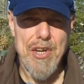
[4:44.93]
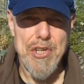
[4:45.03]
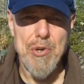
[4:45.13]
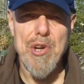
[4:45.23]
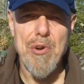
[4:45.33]

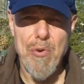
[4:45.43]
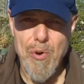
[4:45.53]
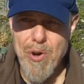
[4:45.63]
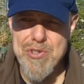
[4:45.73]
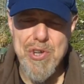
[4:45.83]
You can
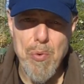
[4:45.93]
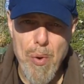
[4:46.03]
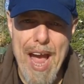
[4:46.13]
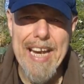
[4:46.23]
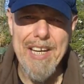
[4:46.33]
also
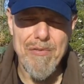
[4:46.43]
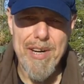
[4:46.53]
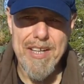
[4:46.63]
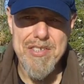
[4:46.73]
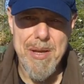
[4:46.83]
wacky
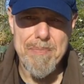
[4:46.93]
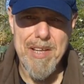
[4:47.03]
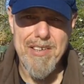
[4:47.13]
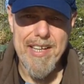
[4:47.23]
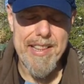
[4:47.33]
rig
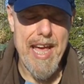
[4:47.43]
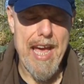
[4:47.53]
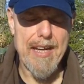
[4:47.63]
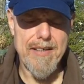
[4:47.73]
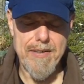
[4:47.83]
something like
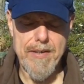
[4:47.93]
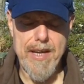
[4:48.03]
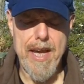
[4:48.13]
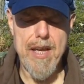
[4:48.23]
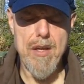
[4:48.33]
that,
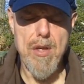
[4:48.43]
okay?